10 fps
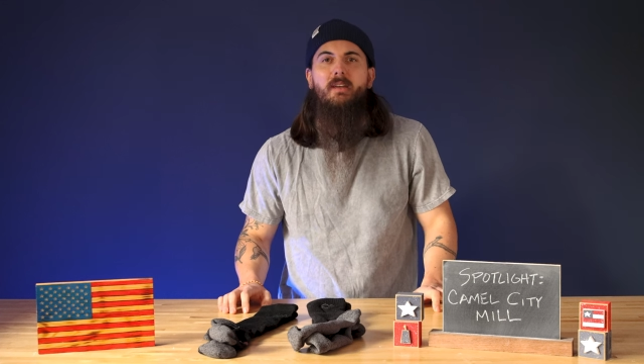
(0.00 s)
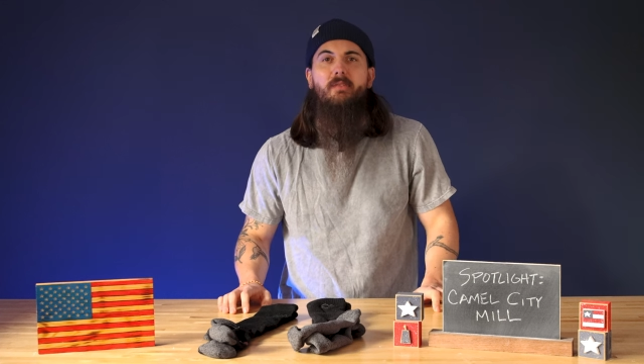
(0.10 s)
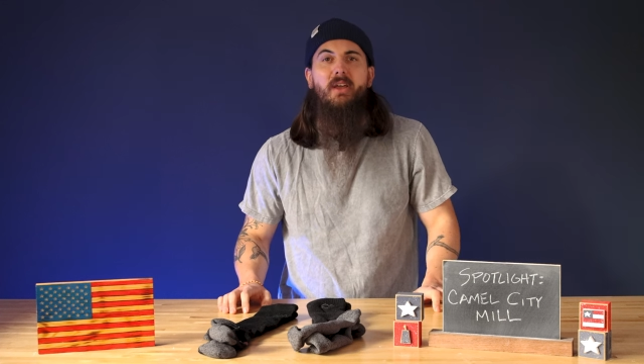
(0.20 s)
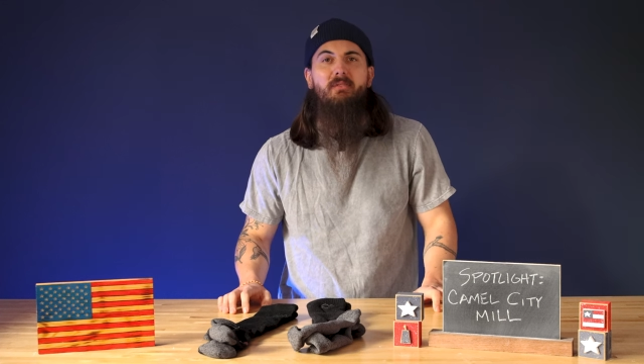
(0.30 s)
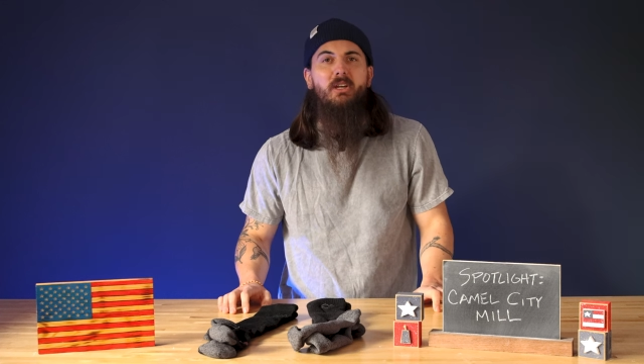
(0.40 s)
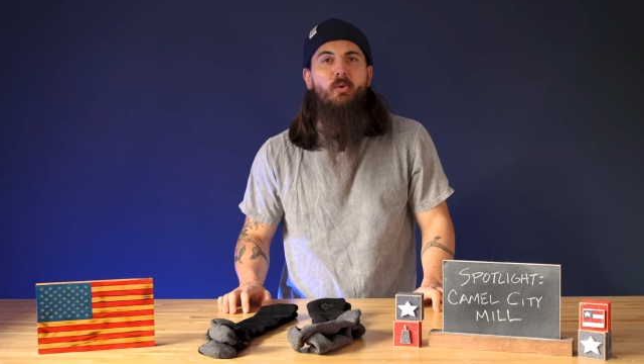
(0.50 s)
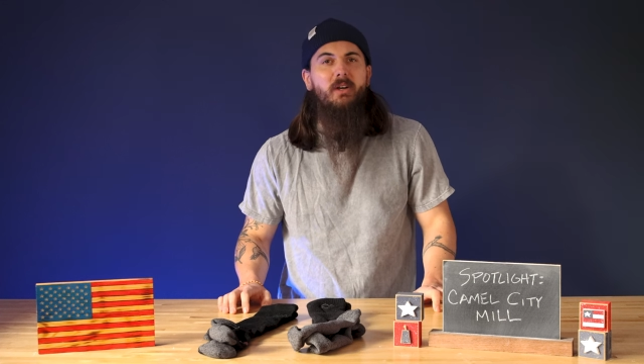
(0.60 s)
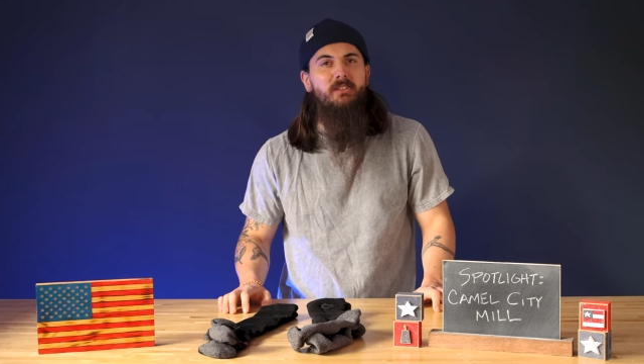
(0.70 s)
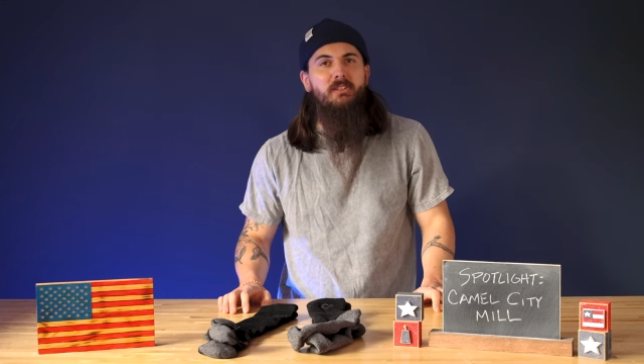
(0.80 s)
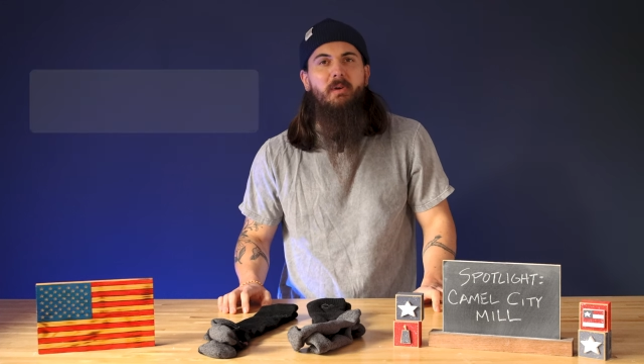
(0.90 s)
If you have any
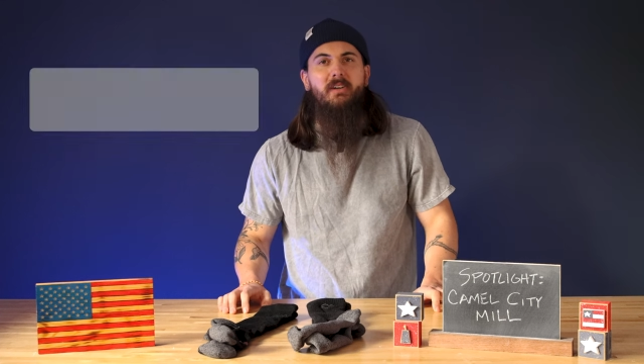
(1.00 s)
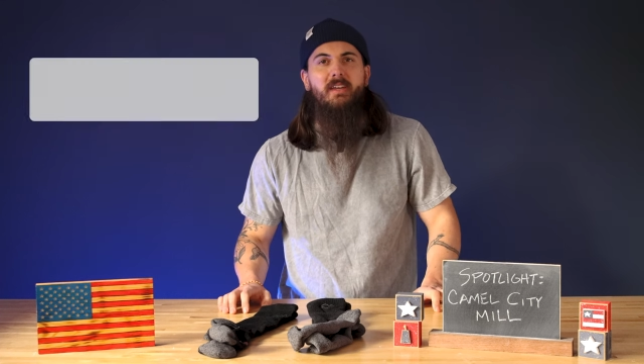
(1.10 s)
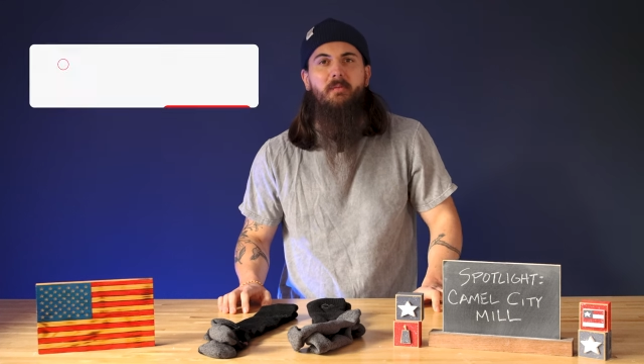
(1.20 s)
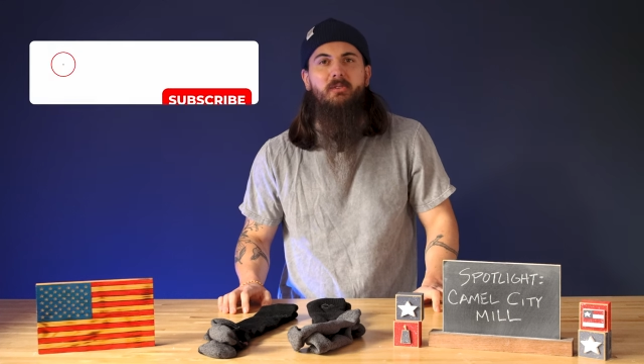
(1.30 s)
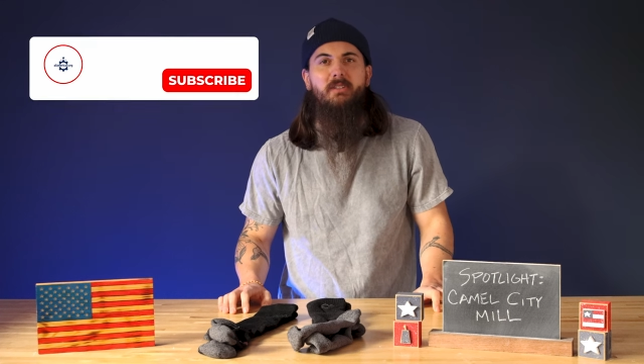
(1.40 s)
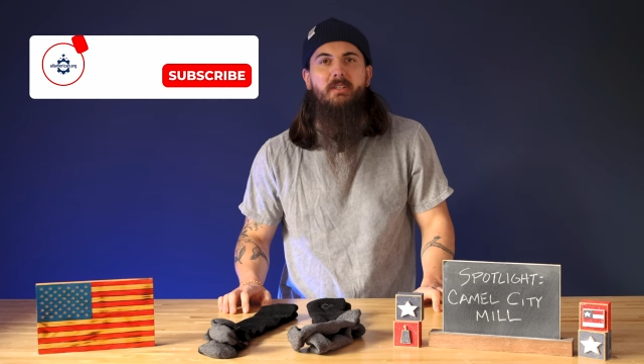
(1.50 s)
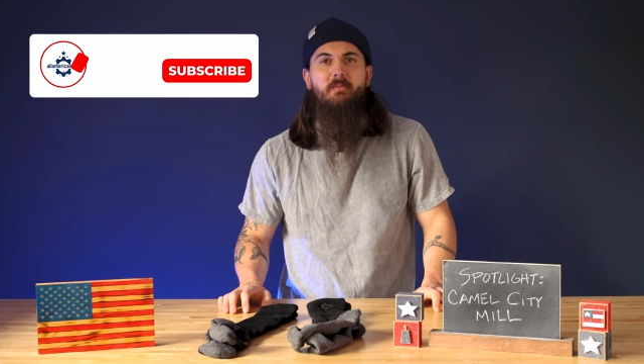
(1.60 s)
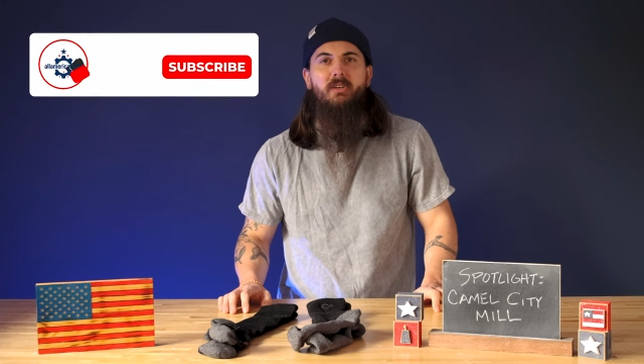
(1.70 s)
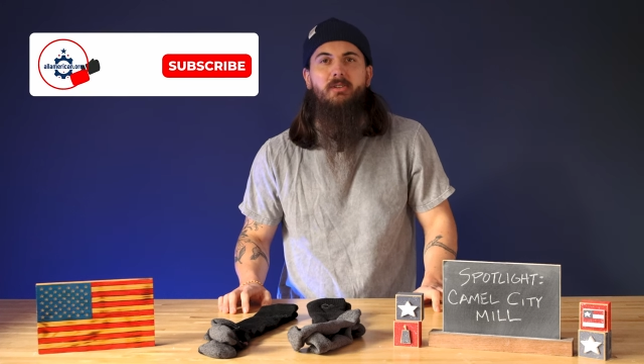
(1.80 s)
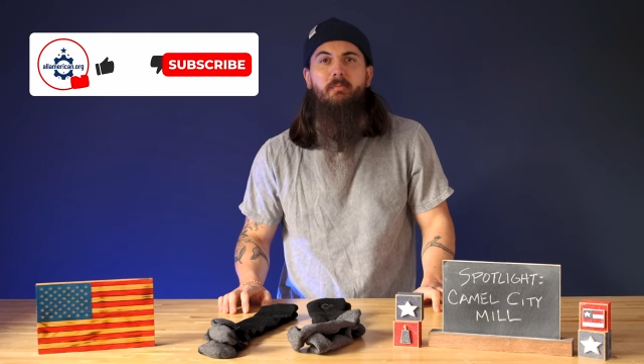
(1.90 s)
questions about Camel City
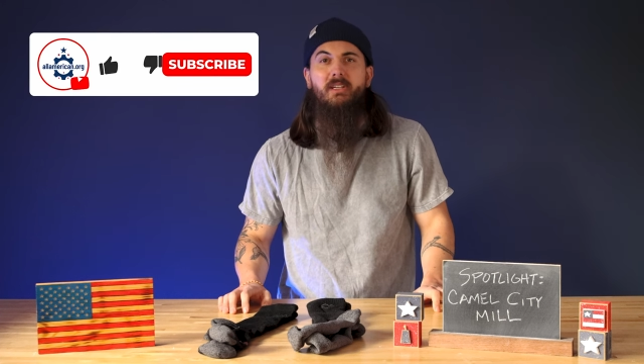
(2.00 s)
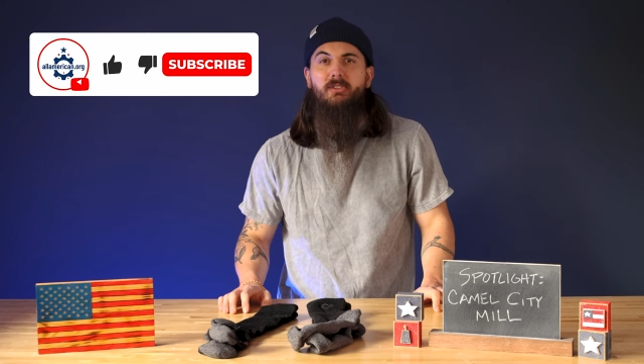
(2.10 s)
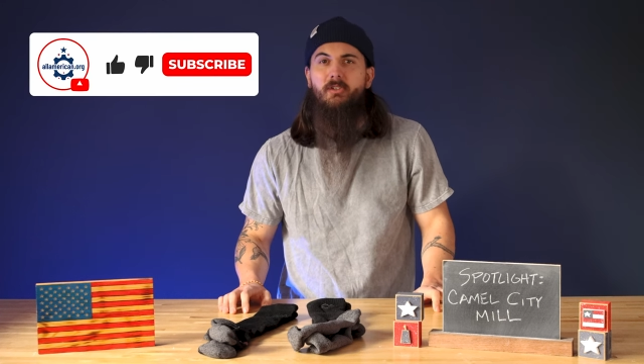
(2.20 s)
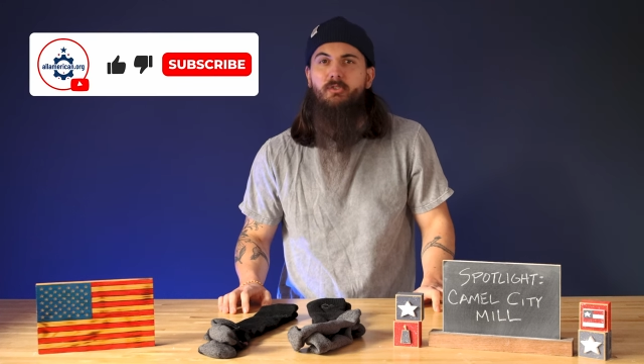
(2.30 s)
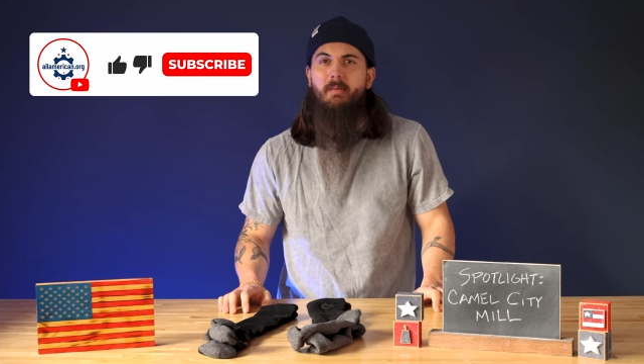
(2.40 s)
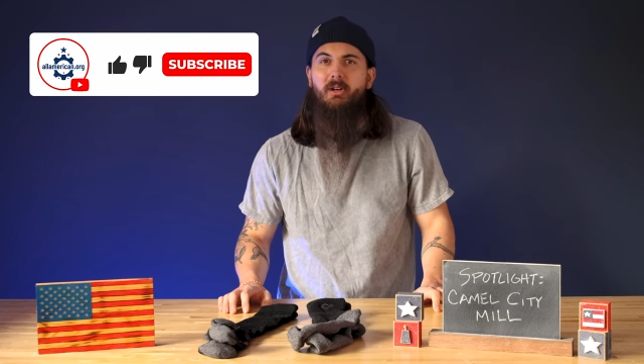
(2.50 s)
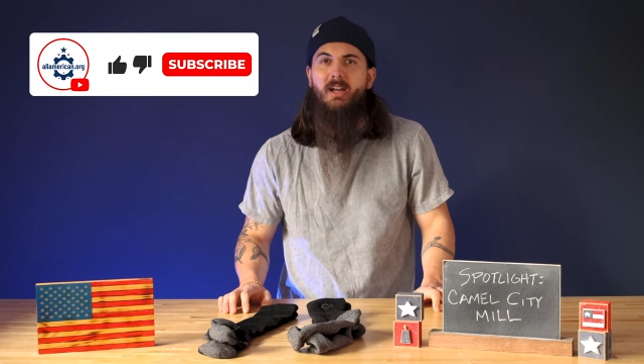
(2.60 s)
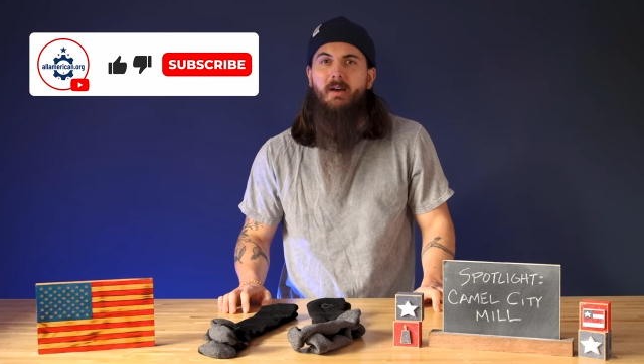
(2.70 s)
Mill, make sure to drop a